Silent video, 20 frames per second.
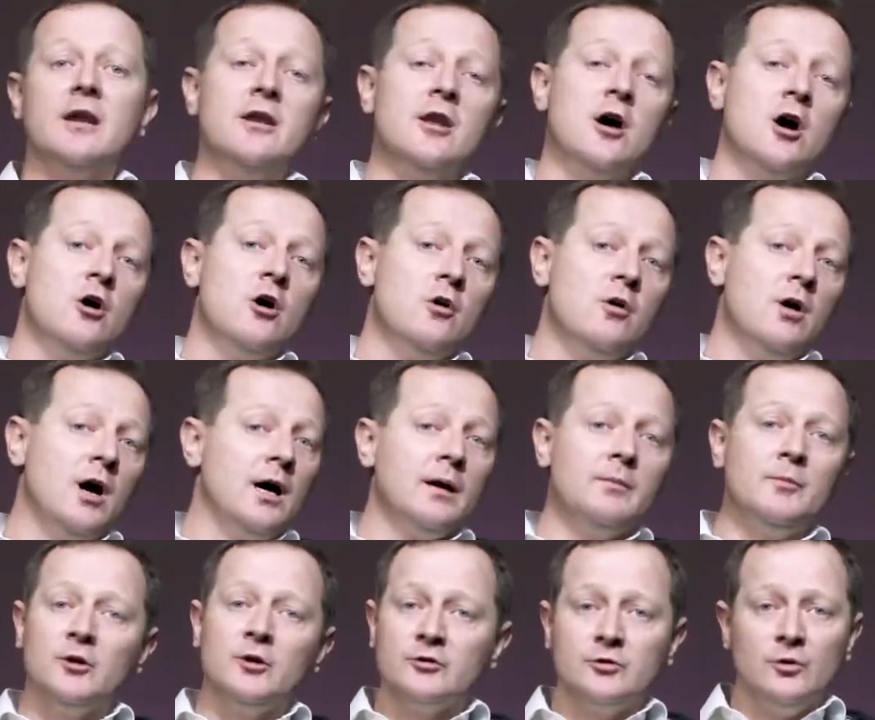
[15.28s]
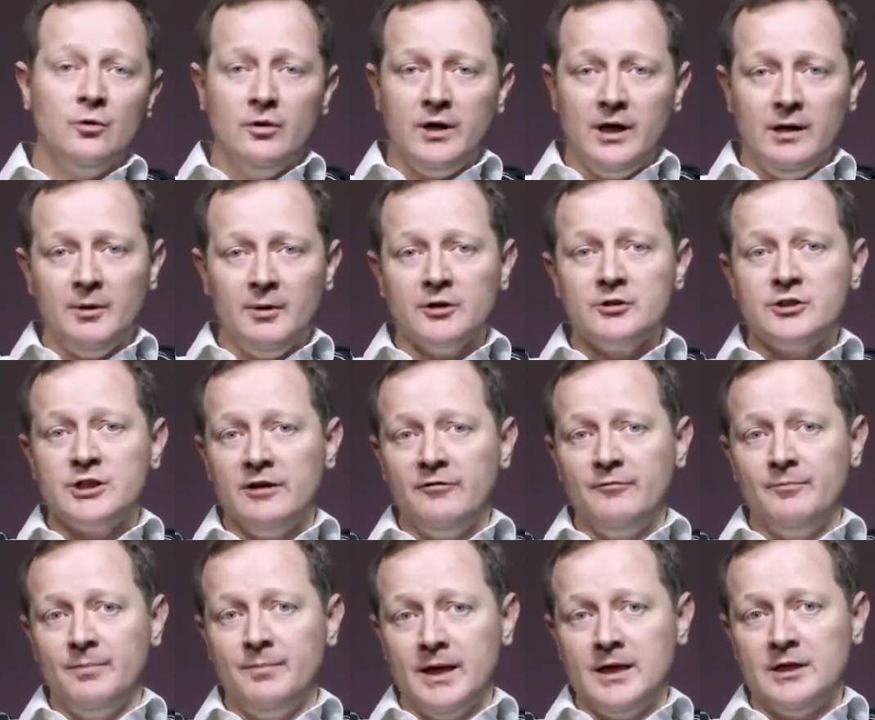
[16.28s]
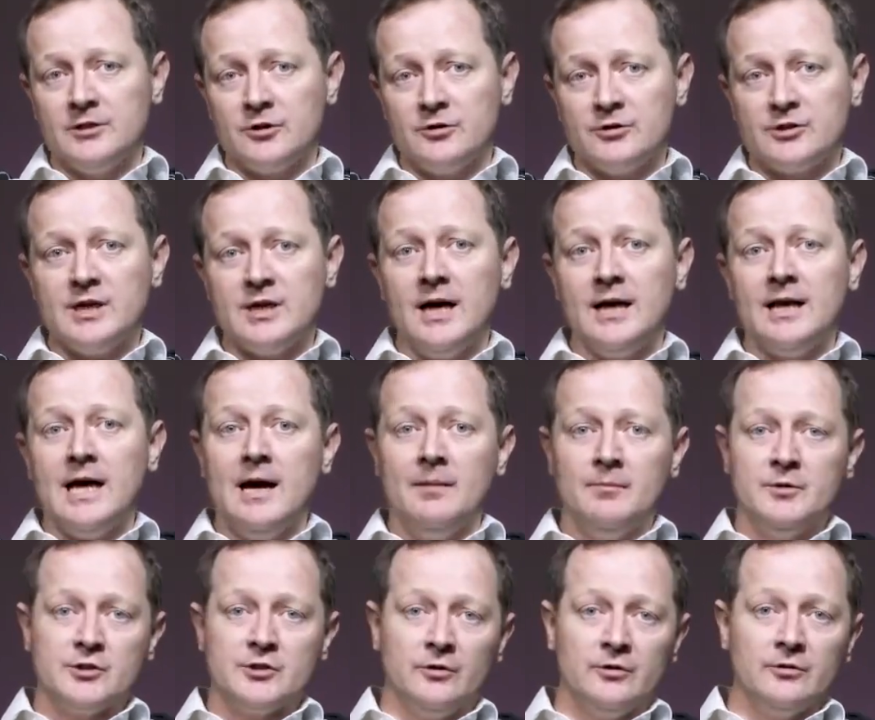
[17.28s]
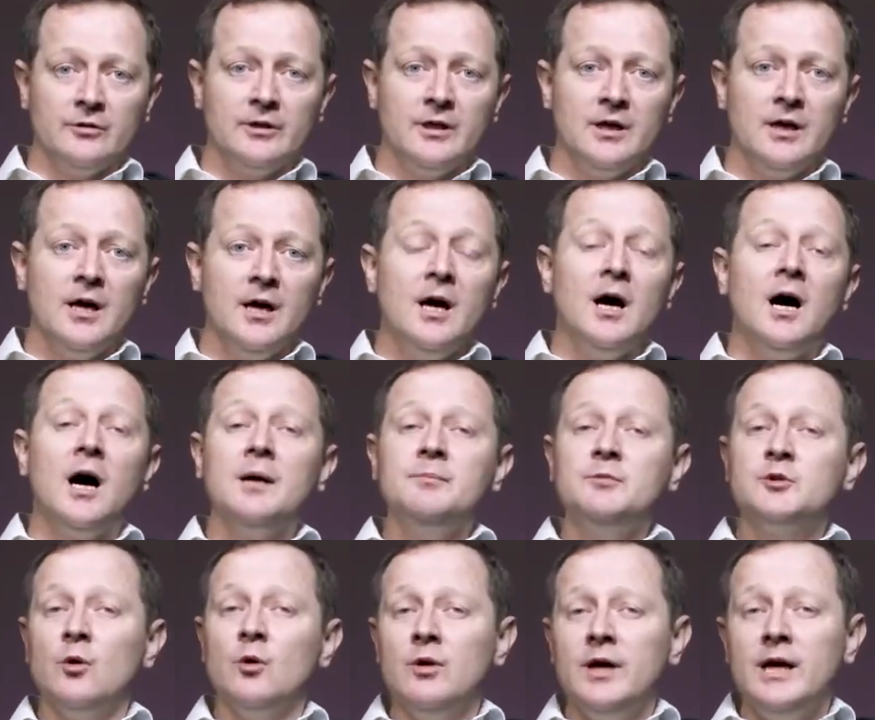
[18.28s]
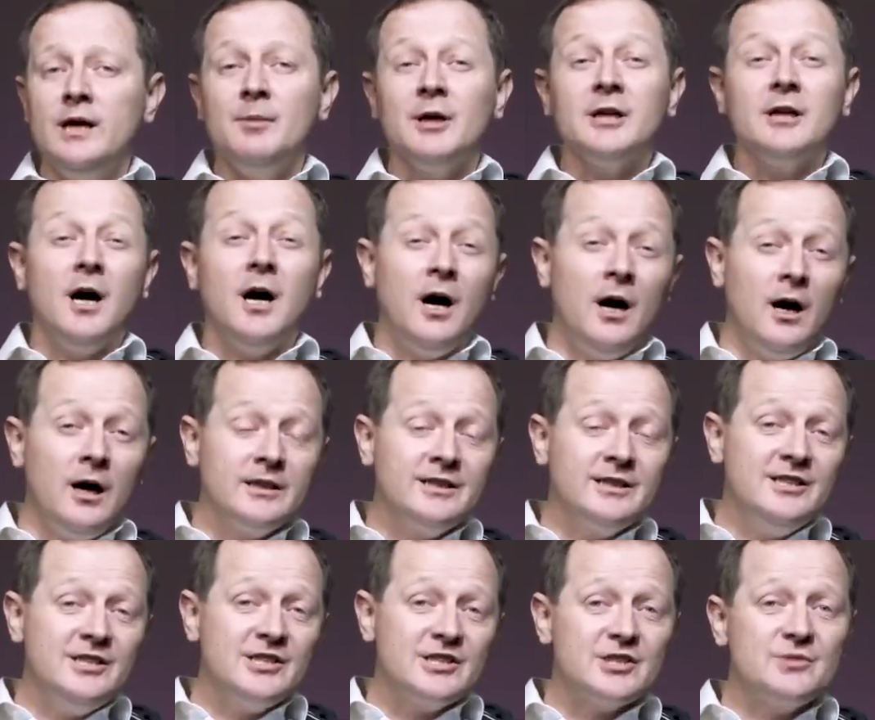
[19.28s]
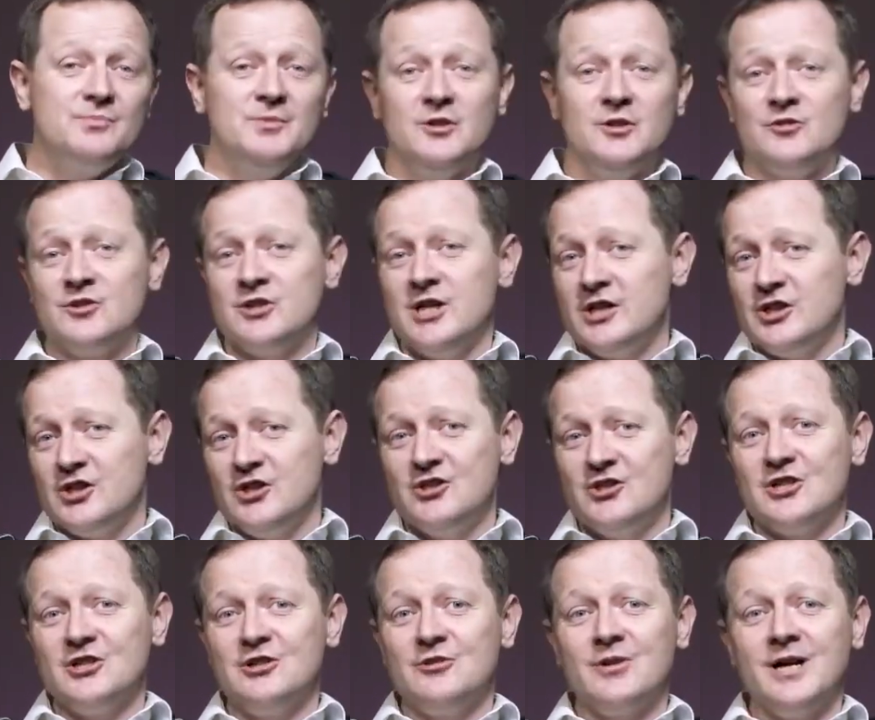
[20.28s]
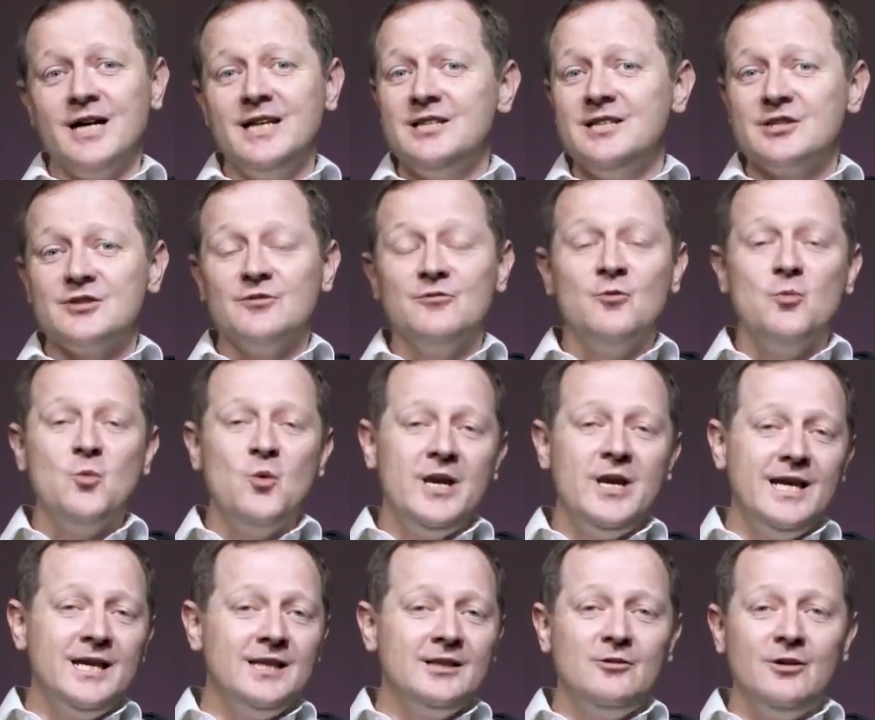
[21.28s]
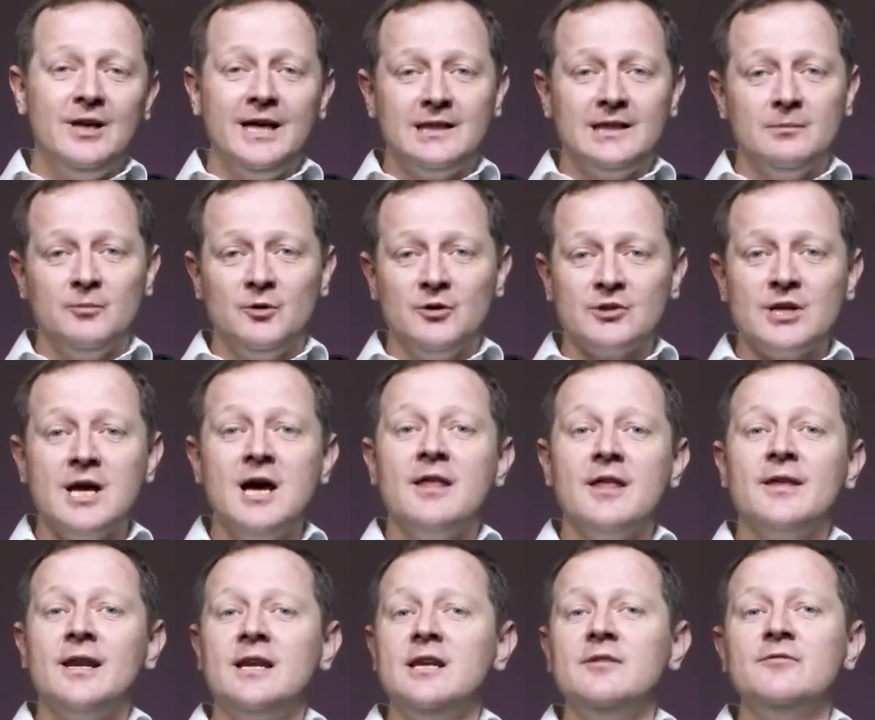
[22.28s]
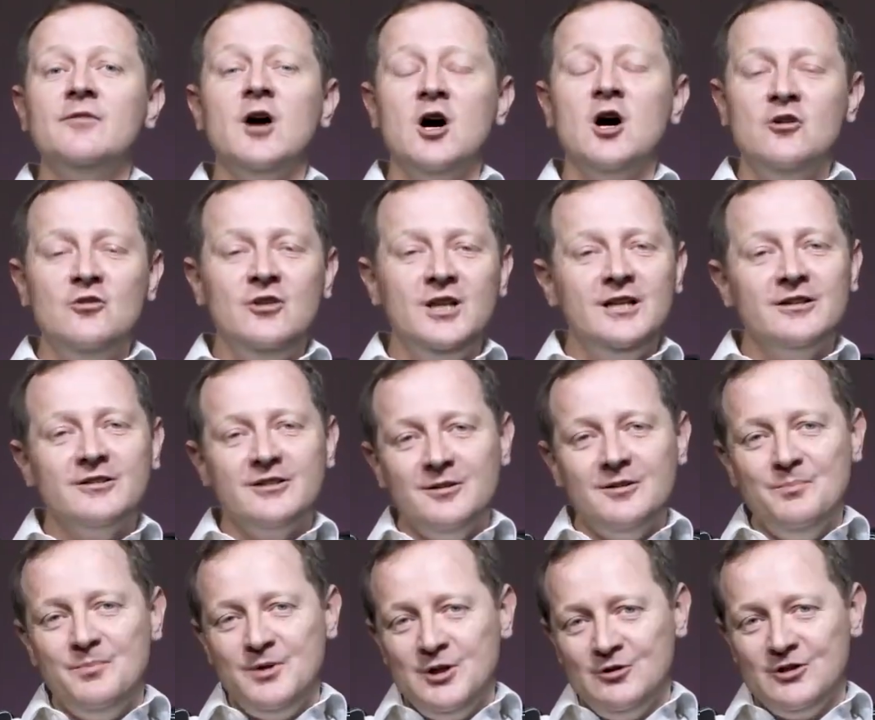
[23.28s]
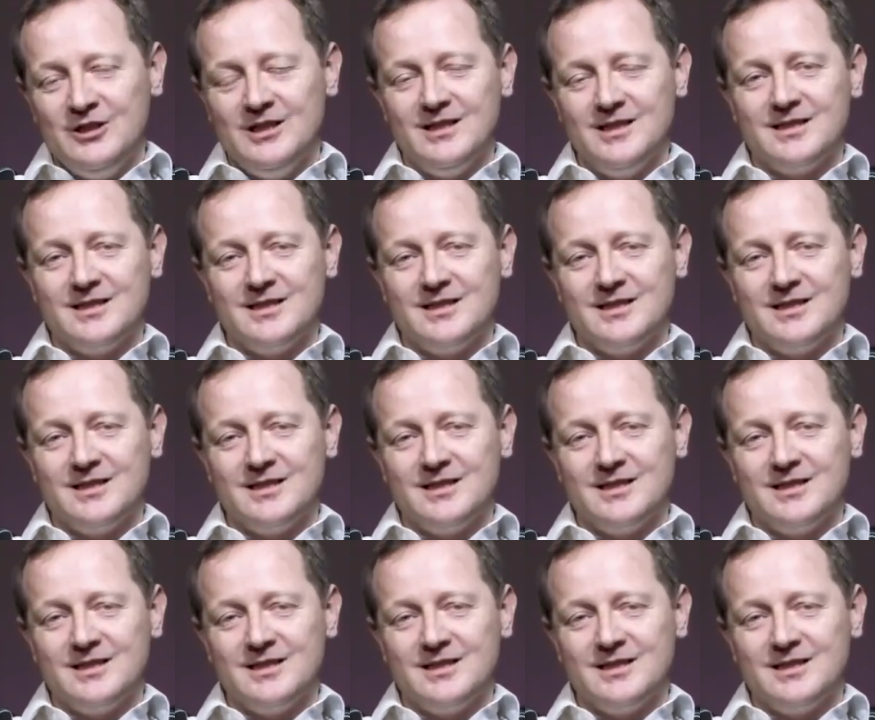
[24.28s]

No, I'm not talking about Jeff Bezos at Amazon. I'm talking about artists, musicians, and creators of weird collectibles that live only on computer